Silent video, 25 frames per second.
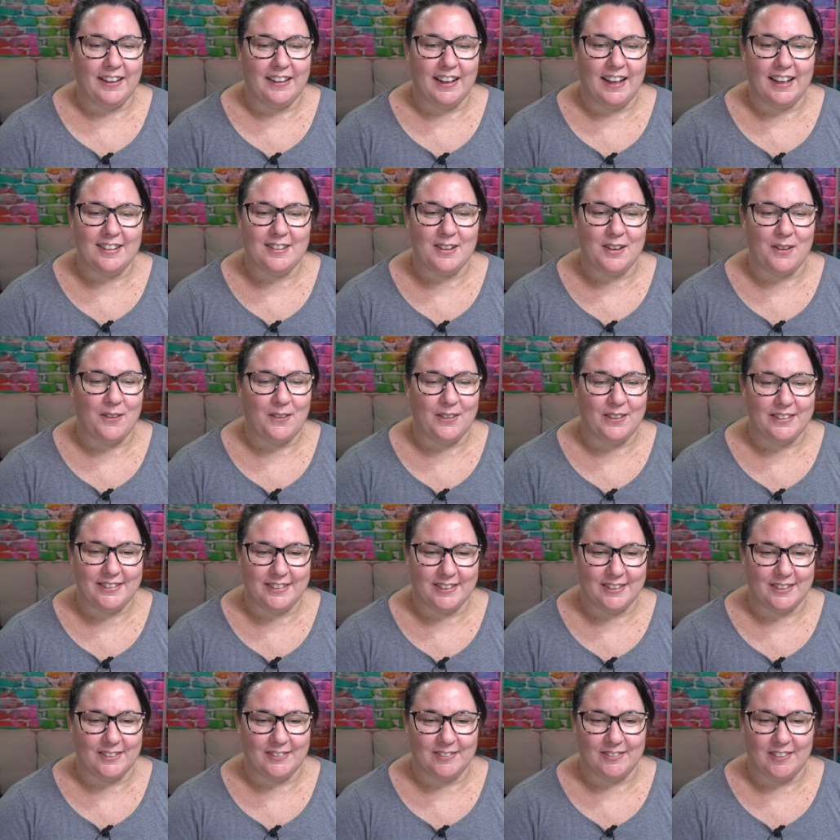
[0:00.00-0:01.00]
That's
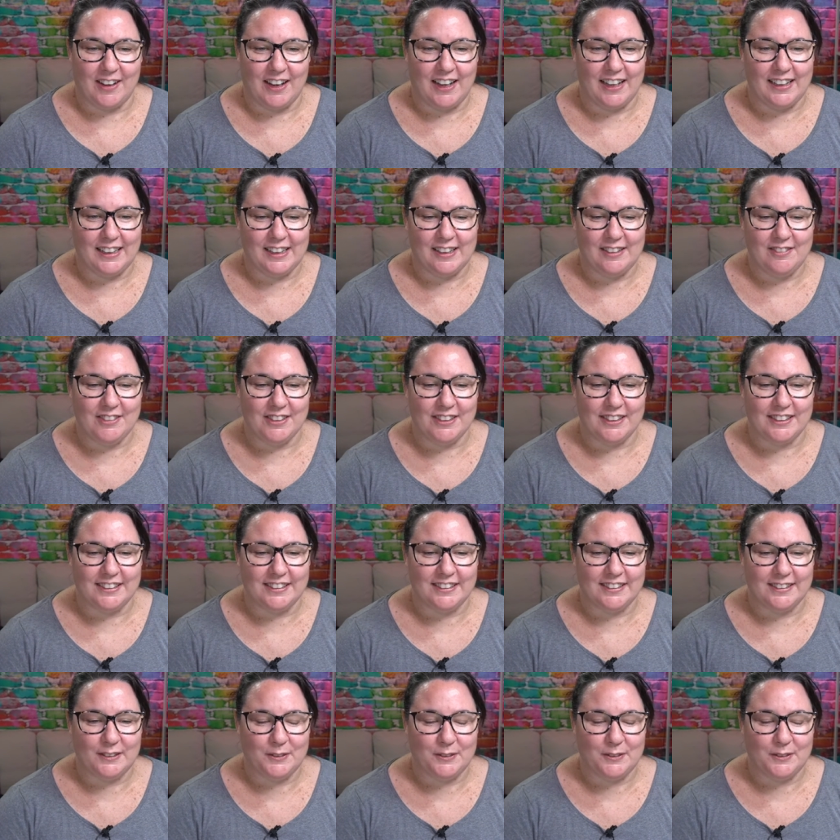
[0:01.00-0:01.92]
awesome. I love it.